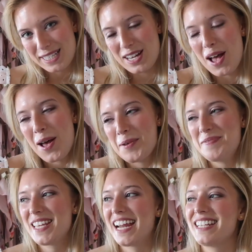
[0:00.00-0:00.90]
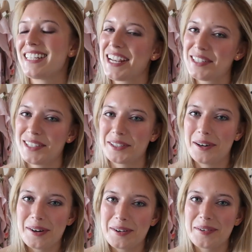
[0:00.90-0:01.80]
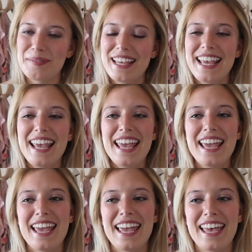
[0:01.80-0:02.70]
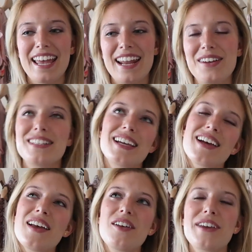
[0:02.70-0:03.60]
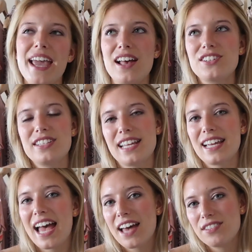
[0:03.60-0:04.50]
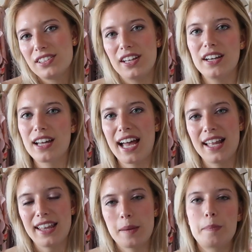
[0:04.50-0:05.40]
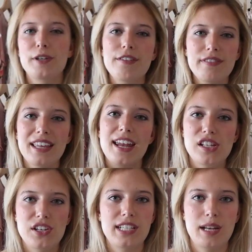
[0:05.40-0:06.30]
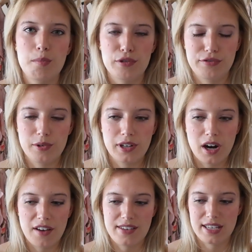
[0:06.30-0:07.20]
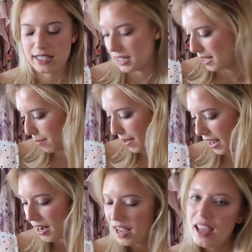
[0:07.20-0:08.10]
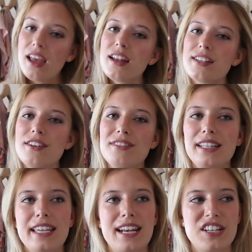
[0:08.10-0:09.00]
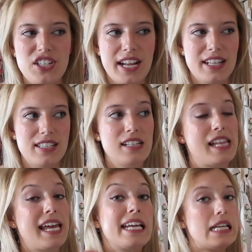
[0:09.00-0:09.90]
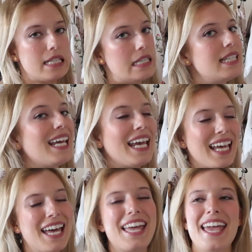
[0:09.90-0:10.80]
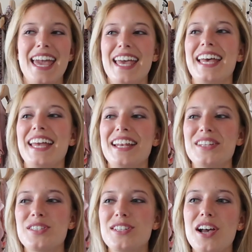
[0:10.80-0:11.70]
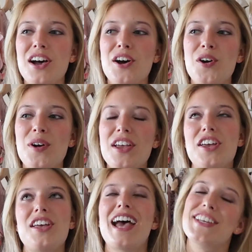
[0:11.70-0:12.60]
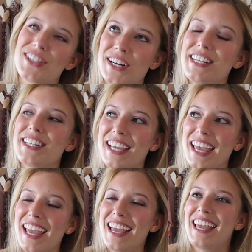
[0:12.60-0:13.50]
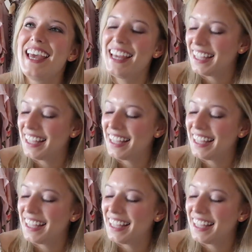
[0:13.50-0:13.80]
stop that I take to go home and I was like, oh okay, I'll just like have a look. I like briefly had looked at it before obviously, but didn't really get a chance to like dig and so I started digging